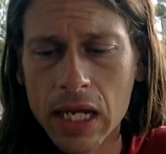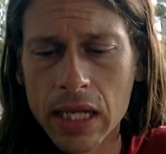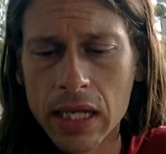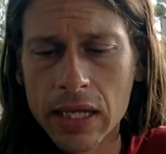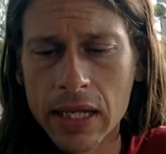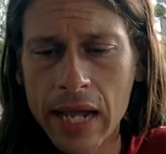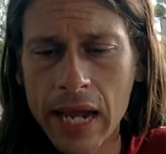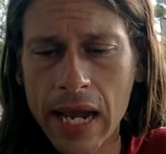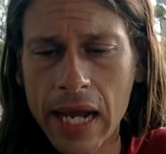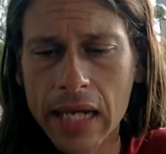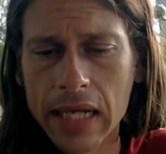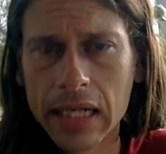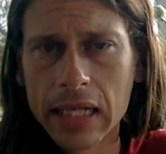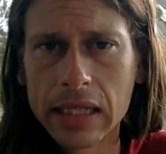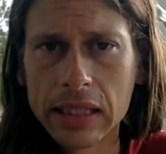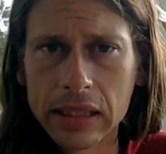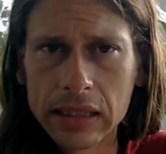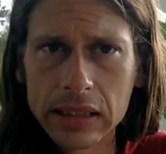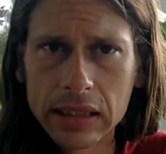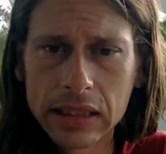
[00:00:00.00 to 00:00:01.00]
that
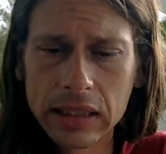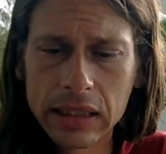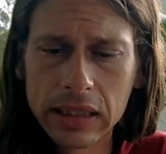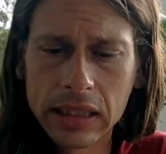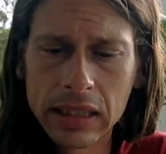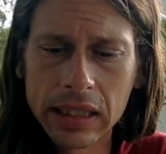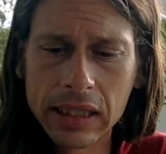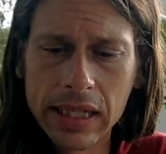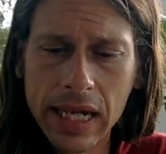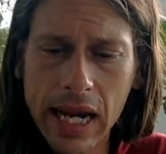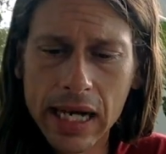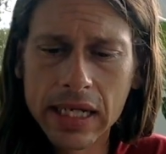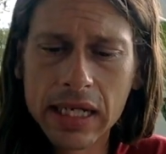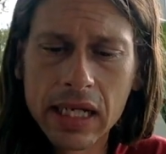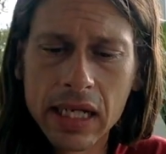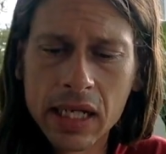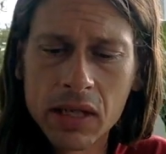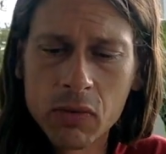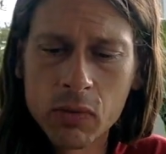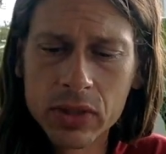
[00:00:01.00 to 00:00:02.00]

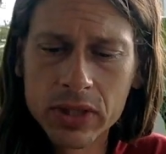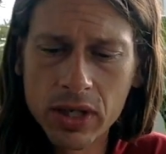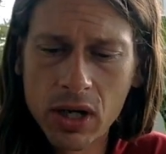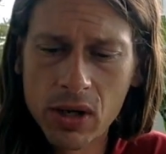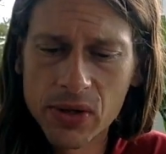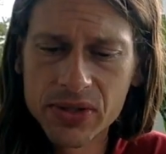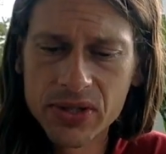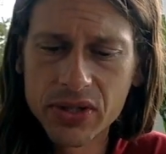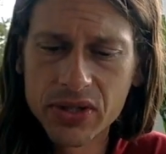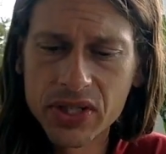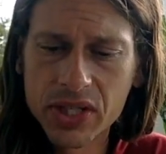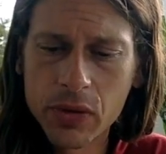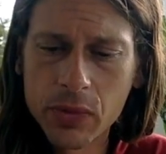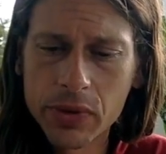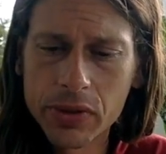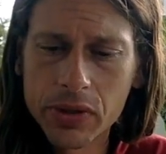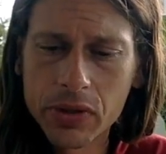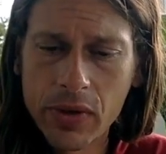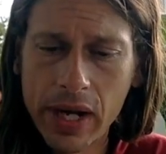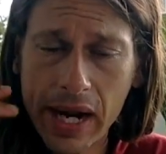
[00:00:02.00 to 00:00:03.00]
kid was also
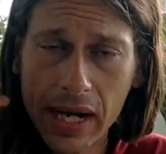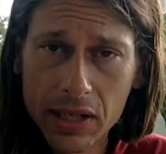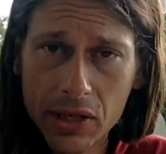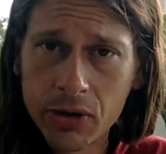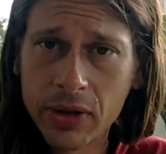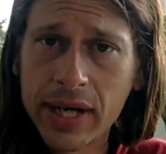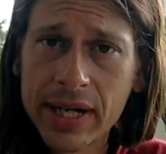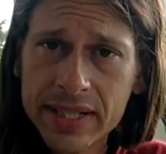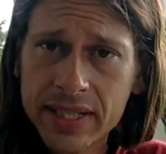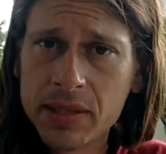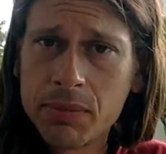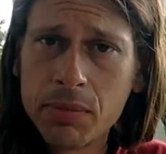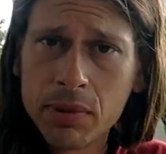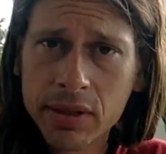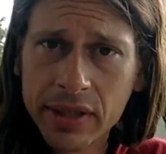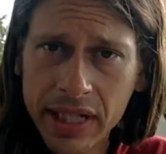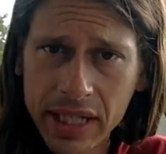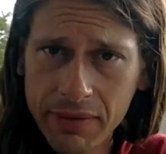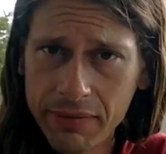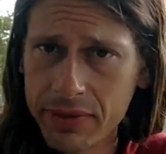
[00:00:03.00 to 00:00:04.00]
someone who had crazy
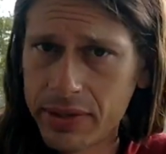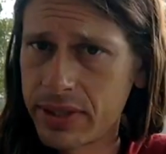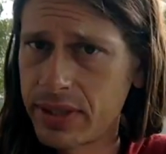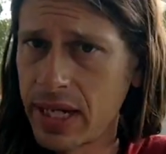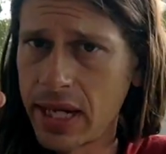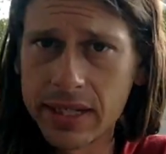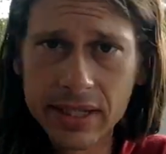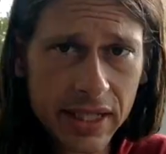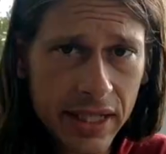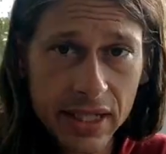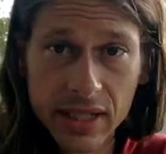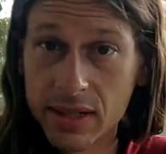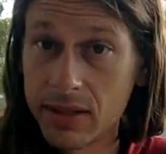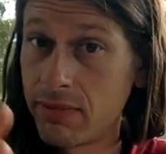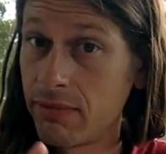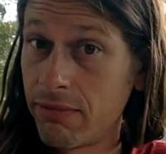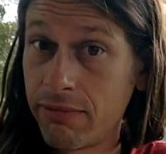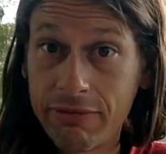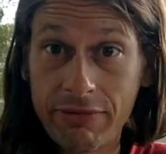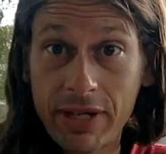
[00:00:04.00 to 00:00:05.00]
beliefs that didn't
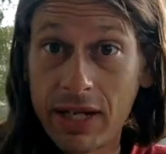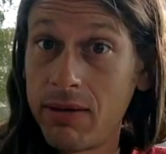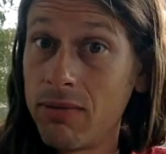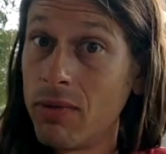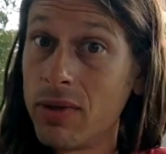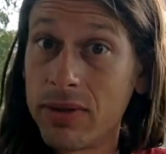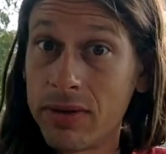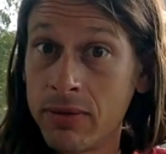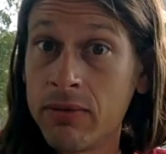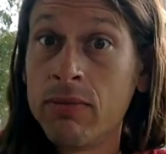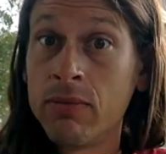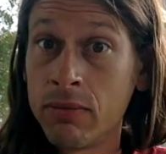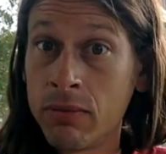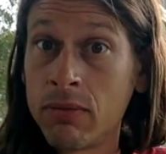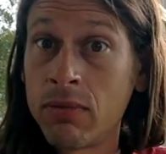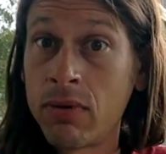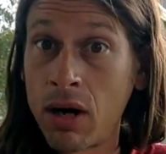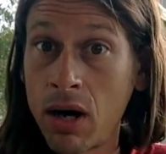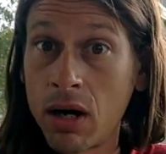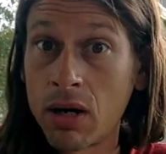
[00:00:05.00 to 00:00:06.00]
fit with
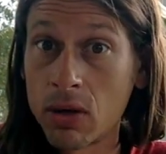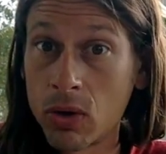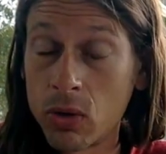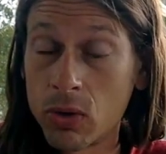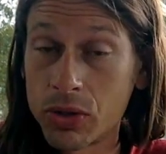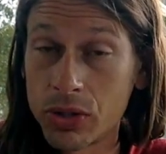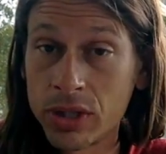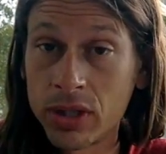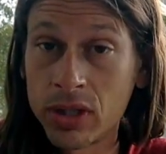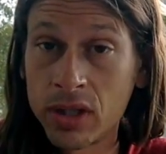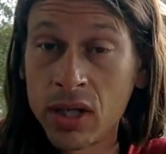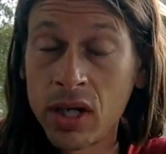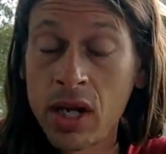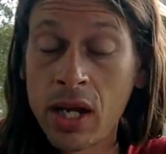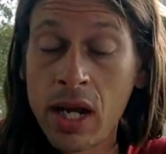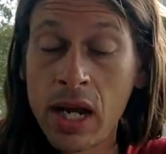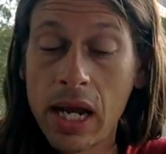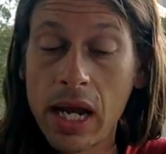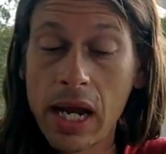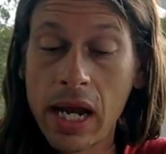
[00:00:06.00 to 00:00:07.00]
our culture,
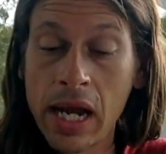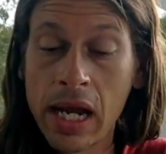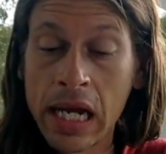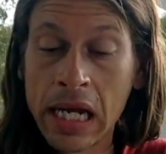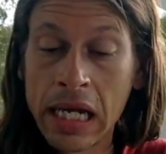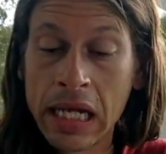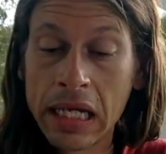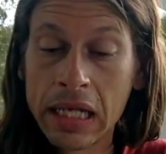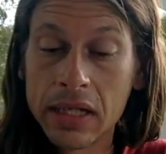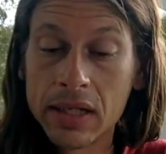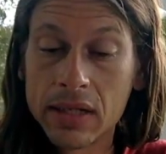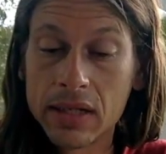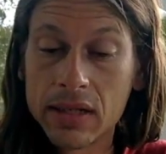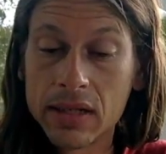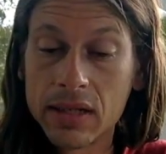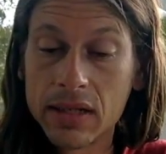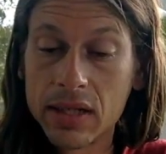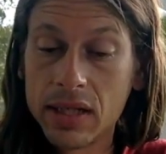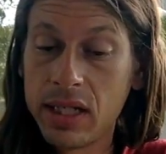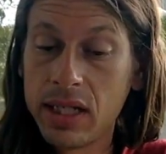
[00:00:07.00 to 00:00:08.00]
and
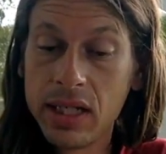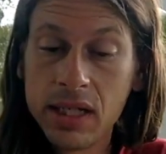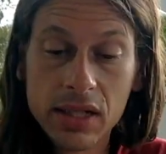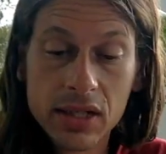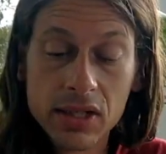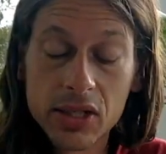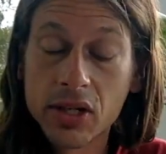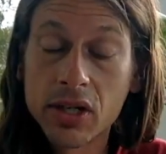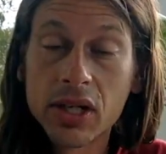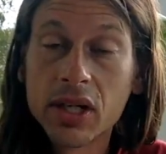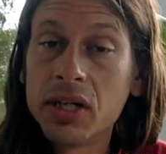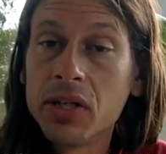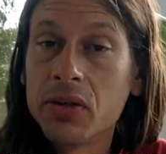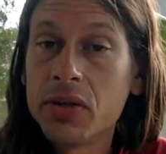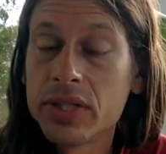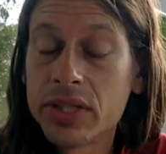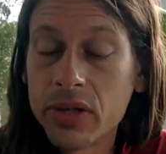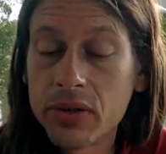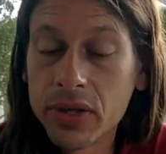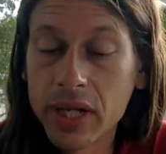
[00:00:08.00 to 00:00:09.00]
he took it into
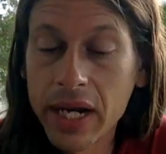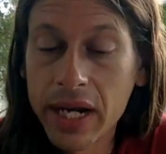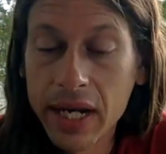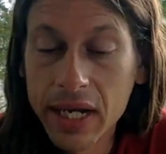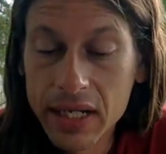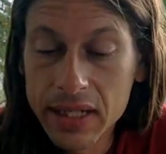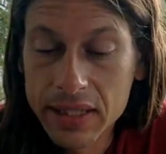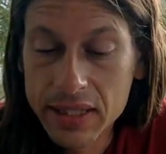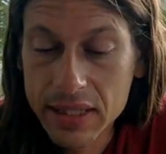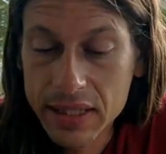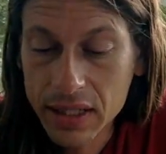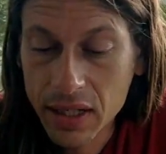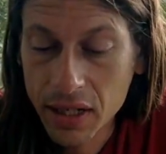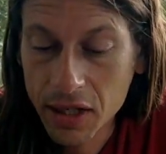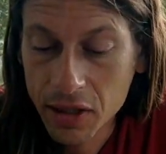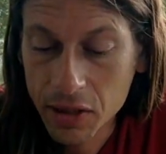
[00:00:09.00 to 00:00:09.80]
his own hands.